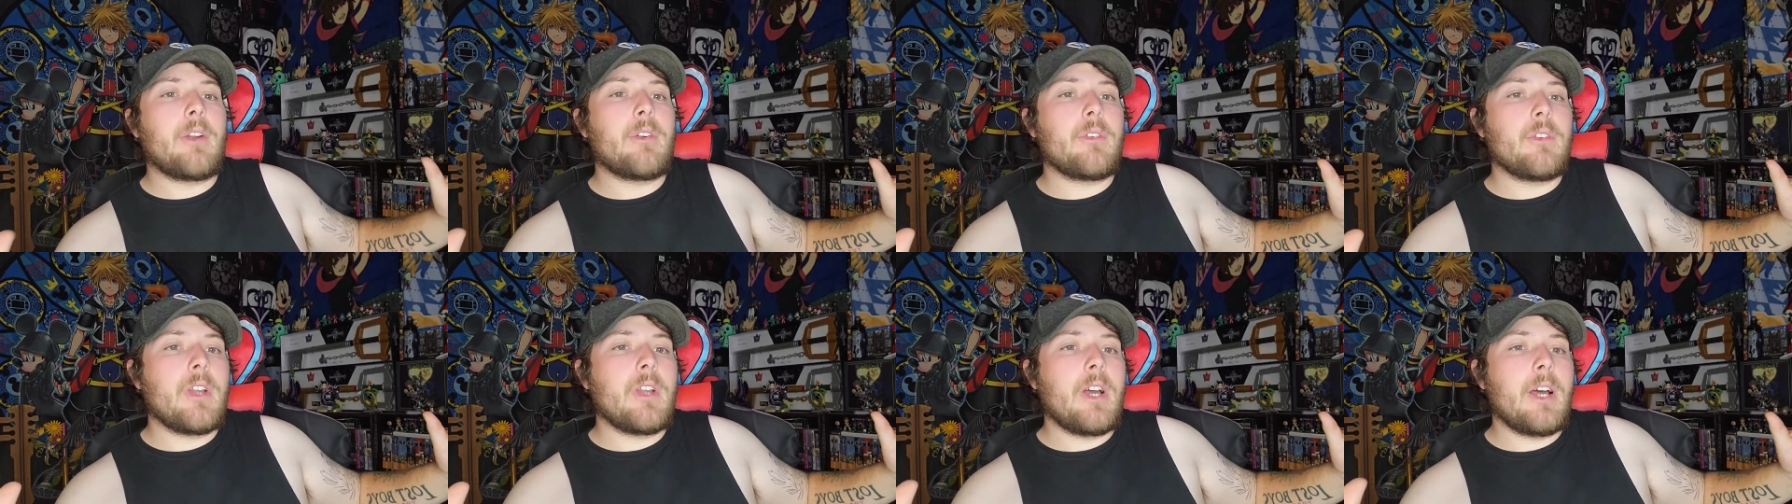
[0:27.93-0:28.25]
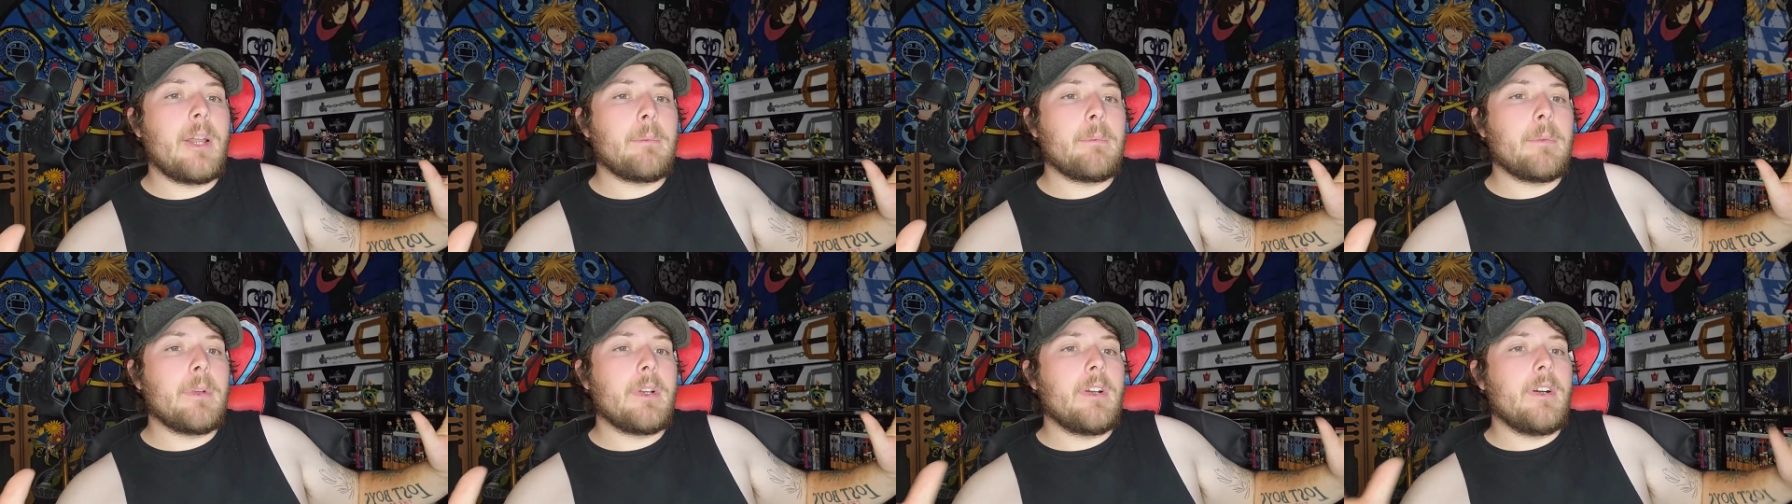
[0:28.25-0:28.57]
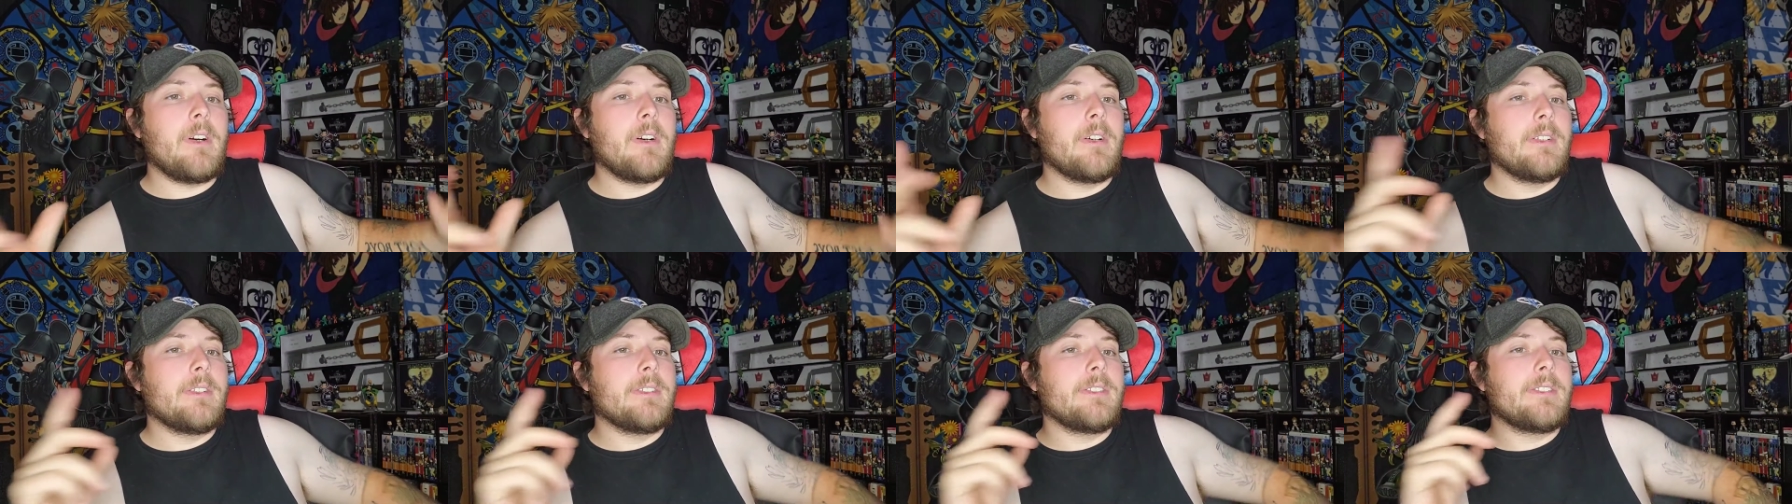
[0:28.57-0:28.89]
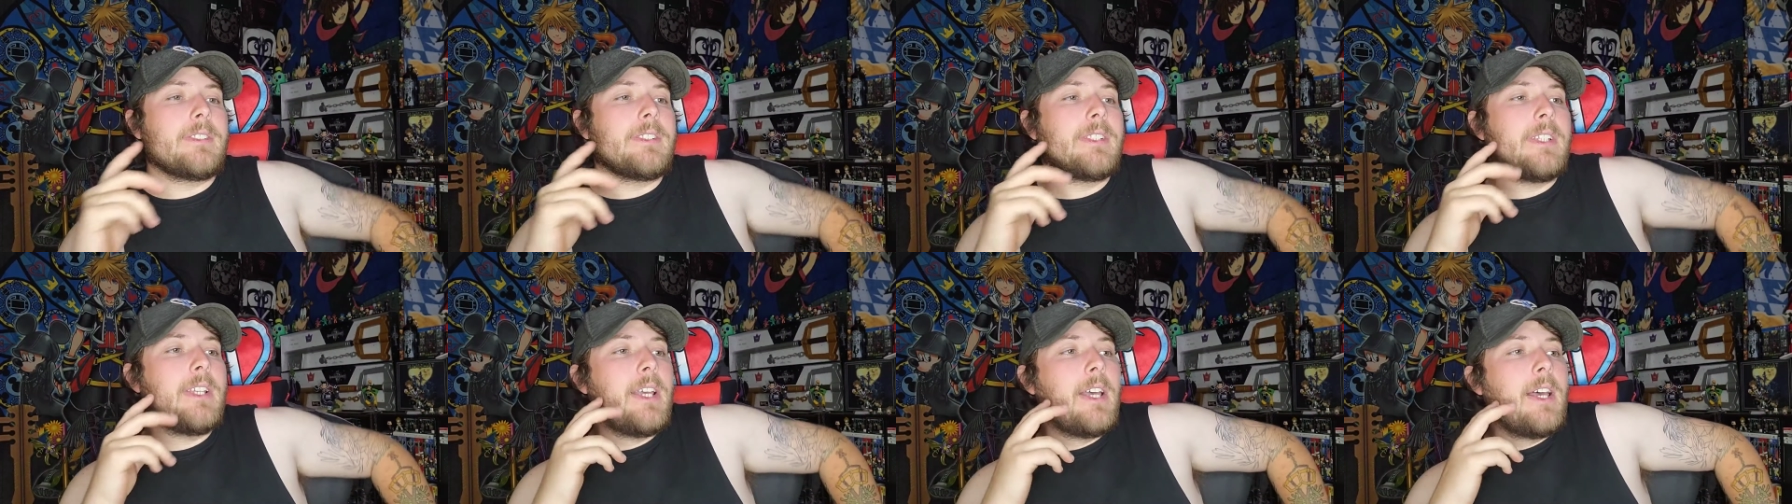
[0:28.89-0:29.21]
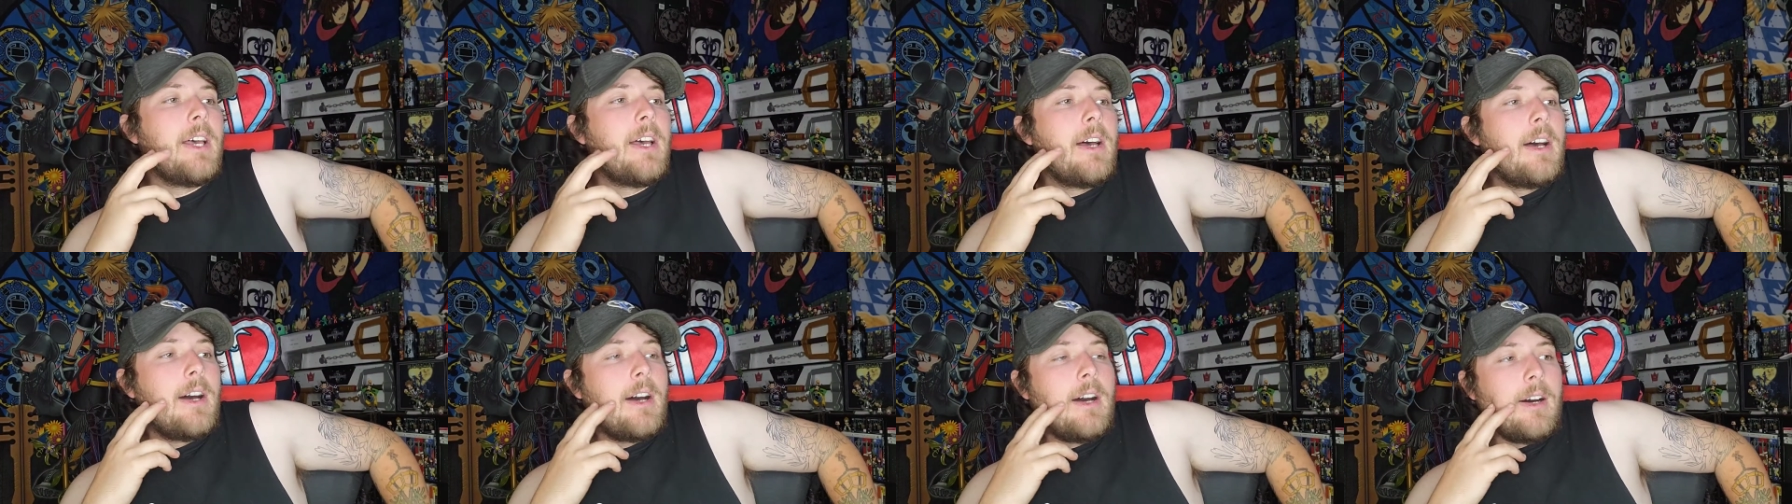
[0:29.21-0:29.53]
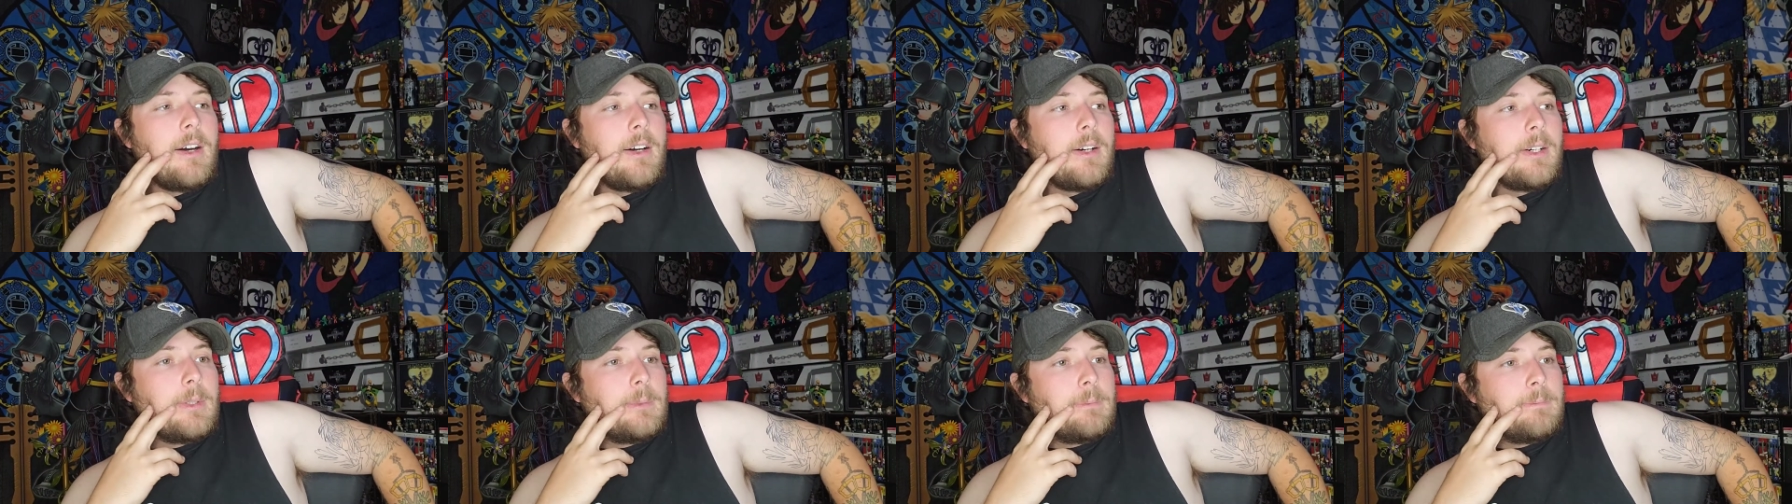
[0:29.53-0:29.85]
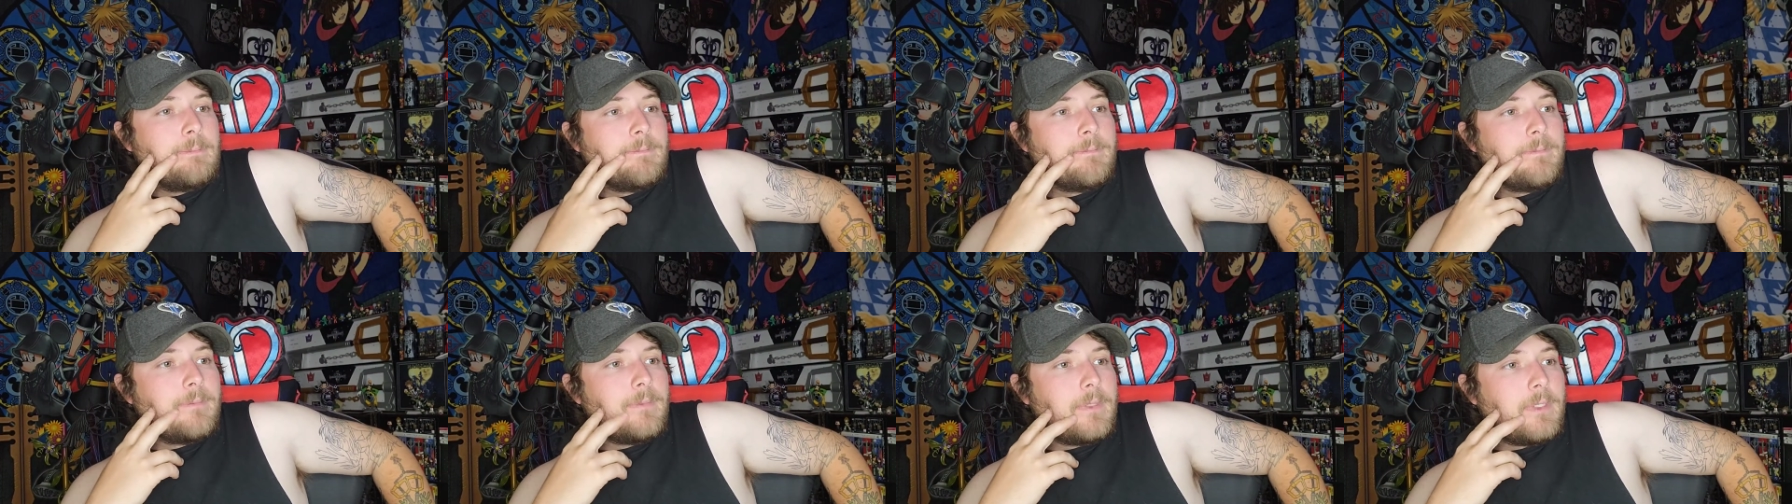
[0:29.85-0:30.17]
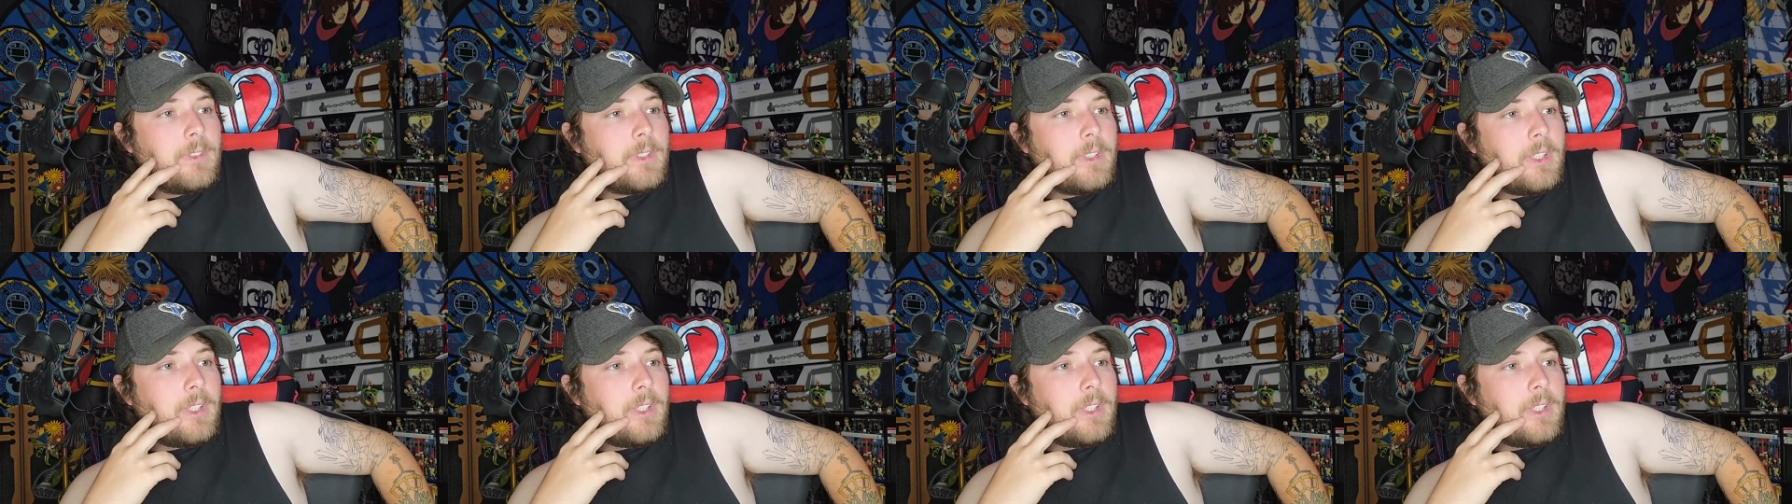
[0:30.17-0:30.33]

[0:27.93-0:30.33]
out or not because um,